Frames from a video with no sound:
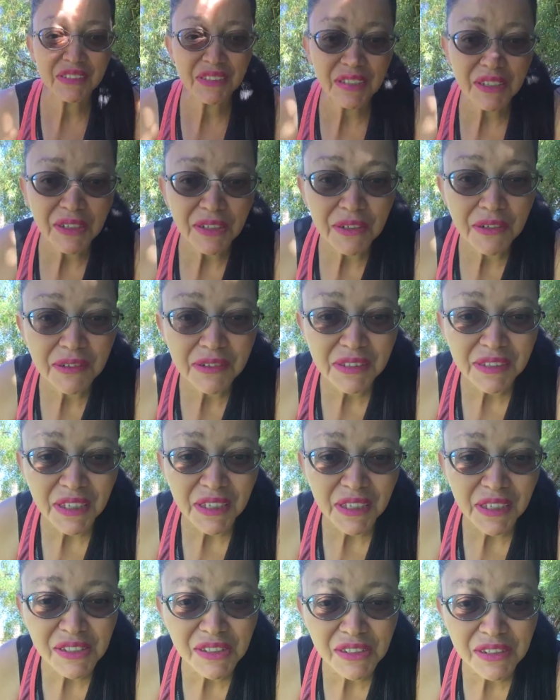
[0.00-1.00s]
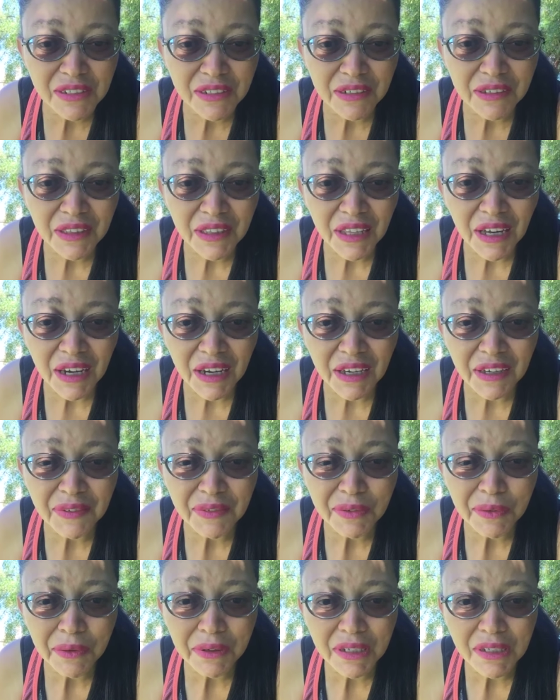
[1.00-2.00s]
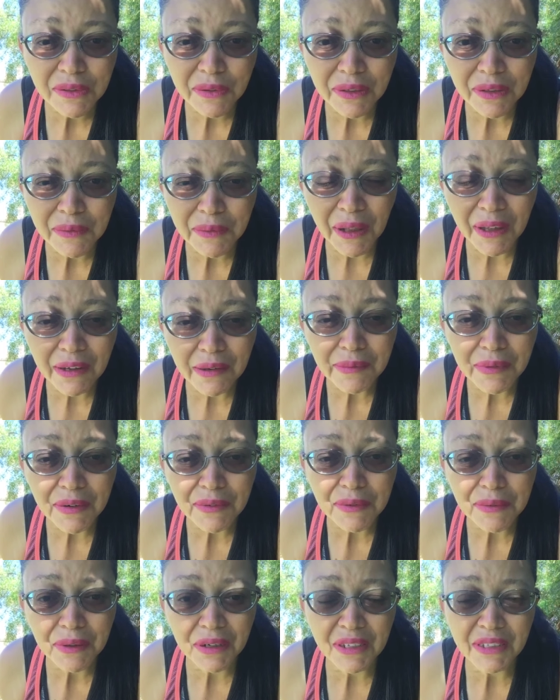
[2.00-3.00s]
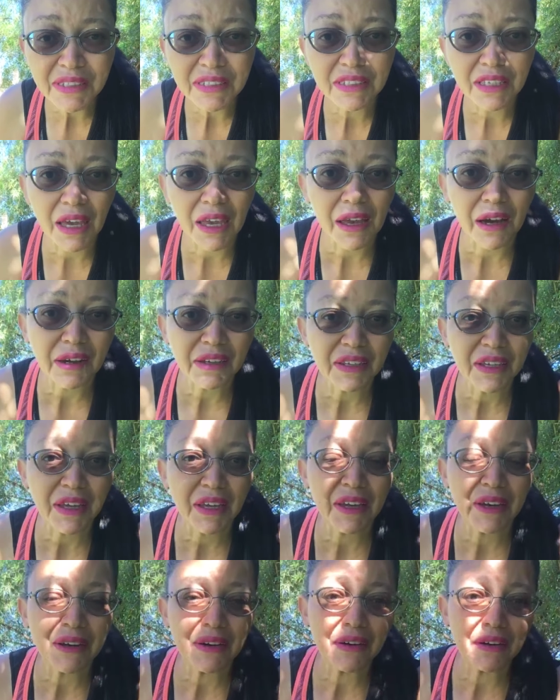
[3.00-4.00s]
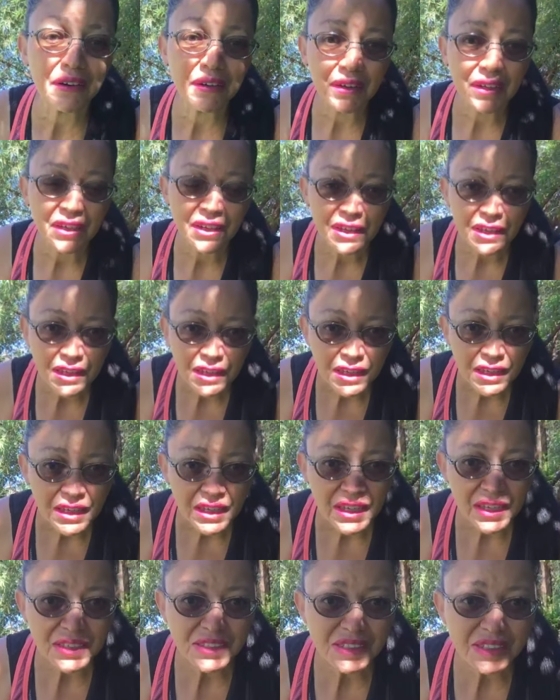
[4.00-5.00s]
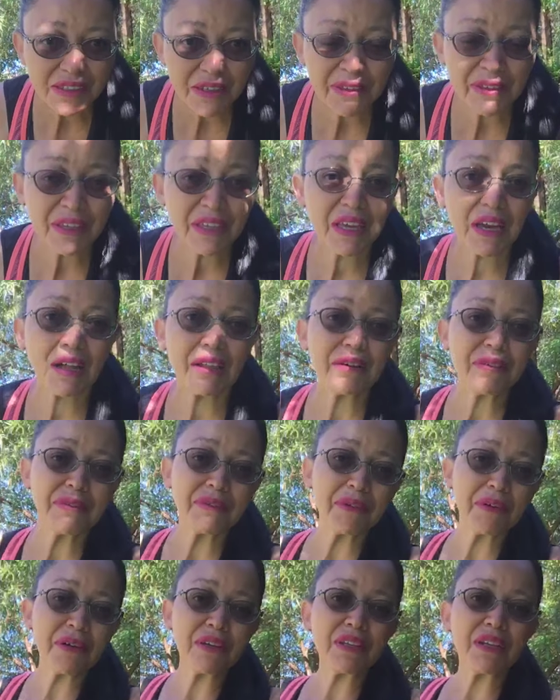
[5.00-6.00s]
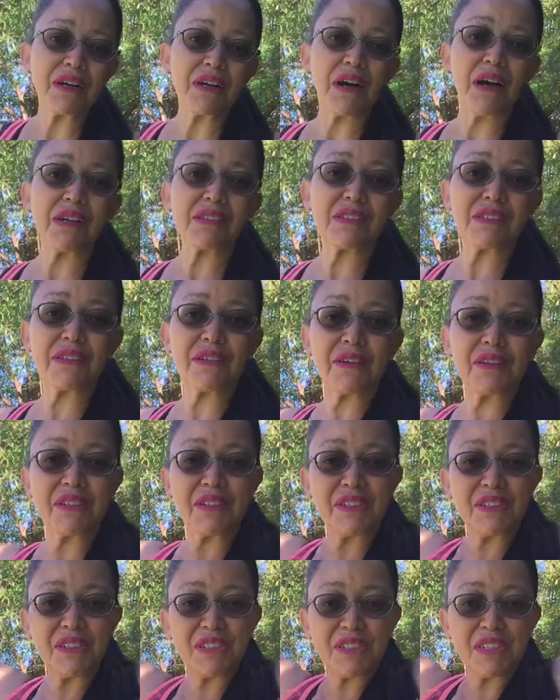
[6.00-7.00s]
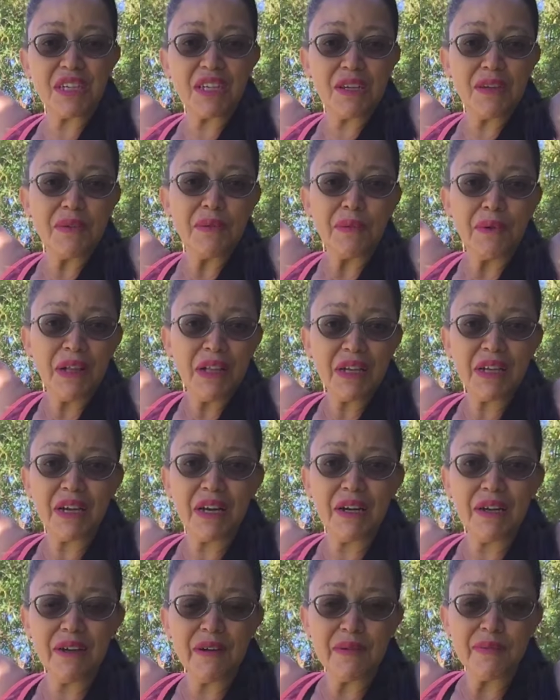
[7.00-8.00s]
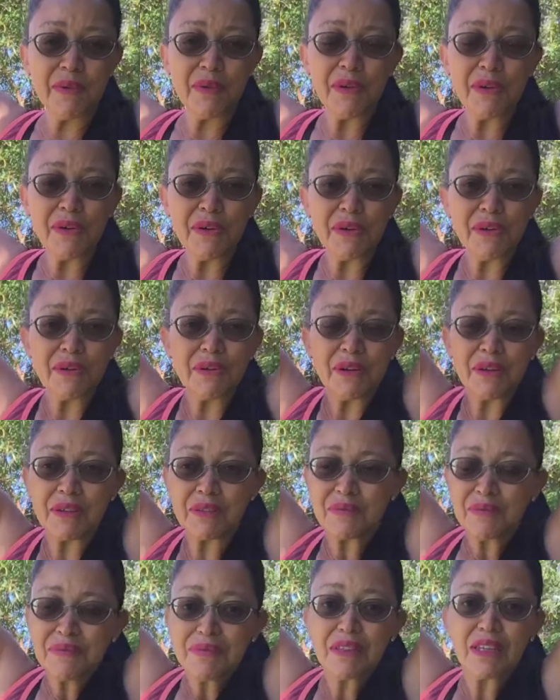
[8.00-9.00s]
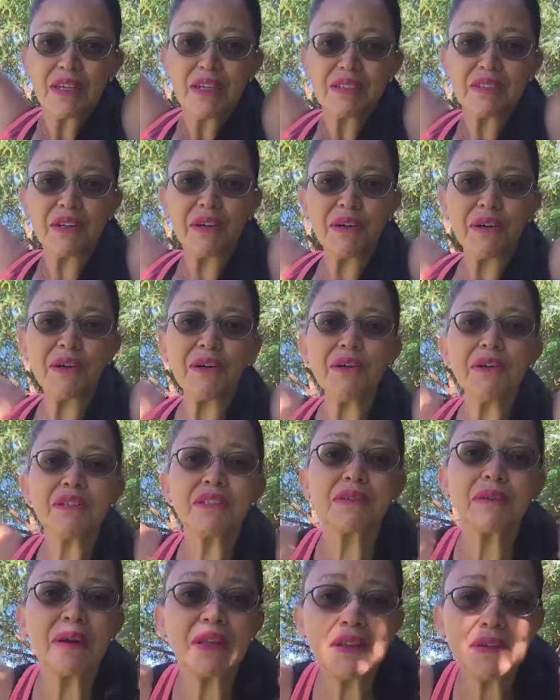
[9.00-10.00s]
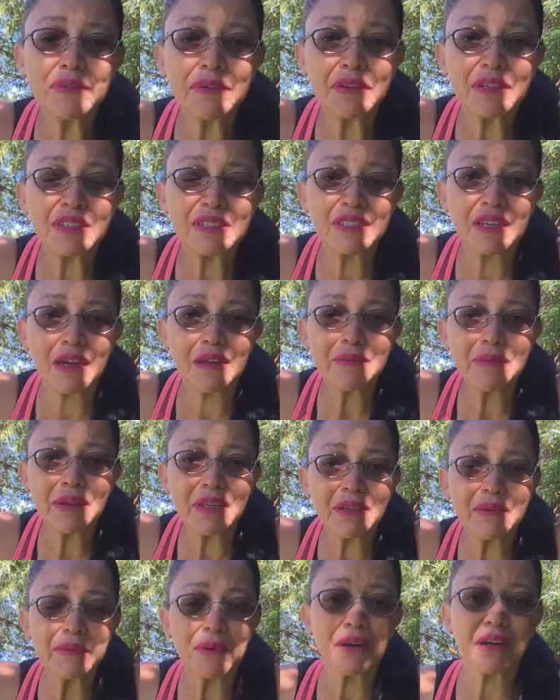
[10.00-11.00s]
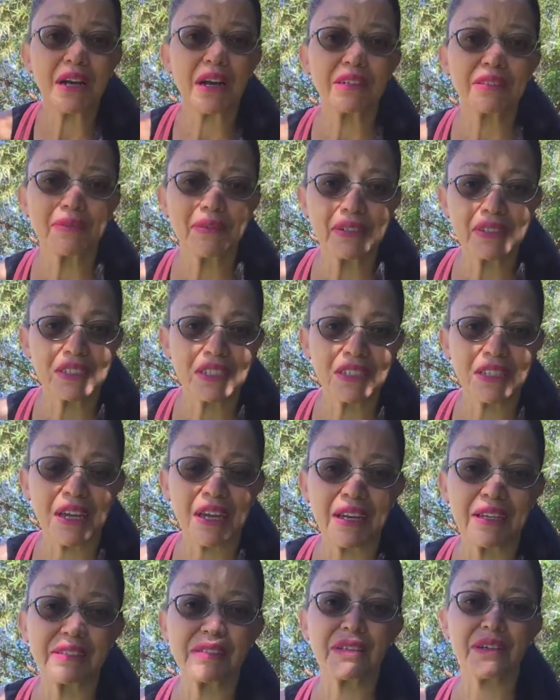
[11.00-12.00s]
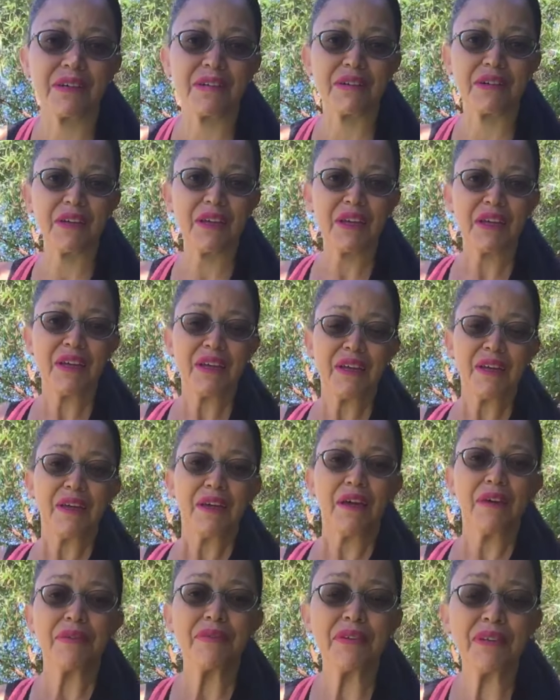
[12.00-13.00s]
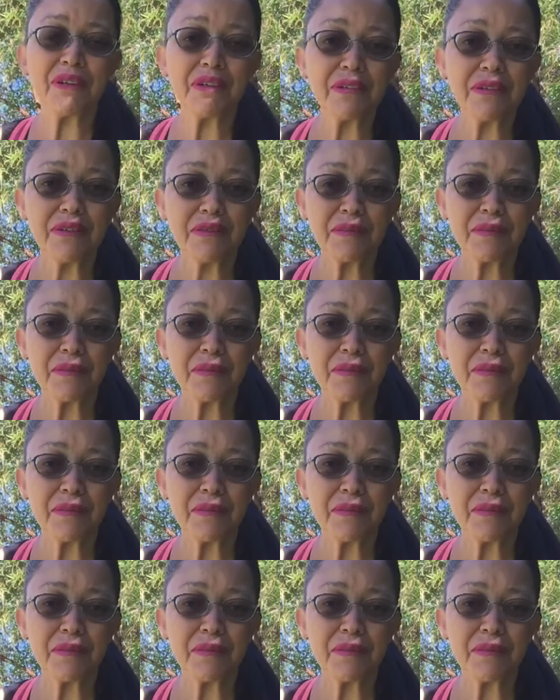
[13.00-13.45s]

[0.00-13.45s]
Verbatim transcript: Tuesday, June 9th, 2020. Welcome everyone, it's Gayone here in Southern California, also known as G. Welcome, So who's ready for the 10 minute workout for today? So if you